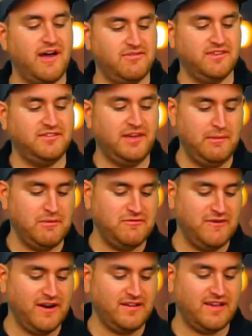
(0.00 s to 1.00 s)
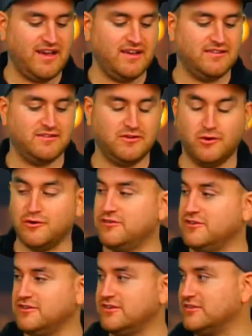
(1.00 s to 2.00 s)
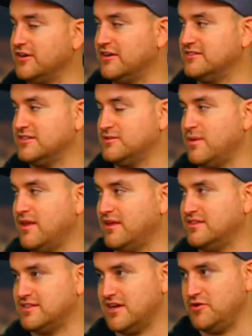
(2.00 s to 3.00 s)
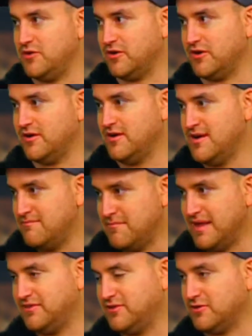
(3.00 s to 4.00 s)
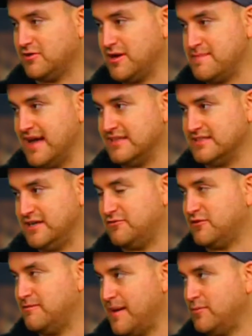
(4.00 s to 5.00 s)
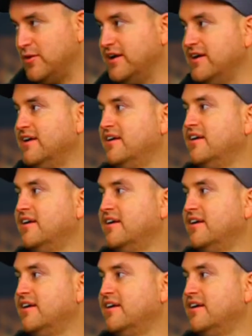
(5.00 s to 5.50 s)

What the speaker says: it'll have the same effect as your physical endurance as well as on your mental capacity for memory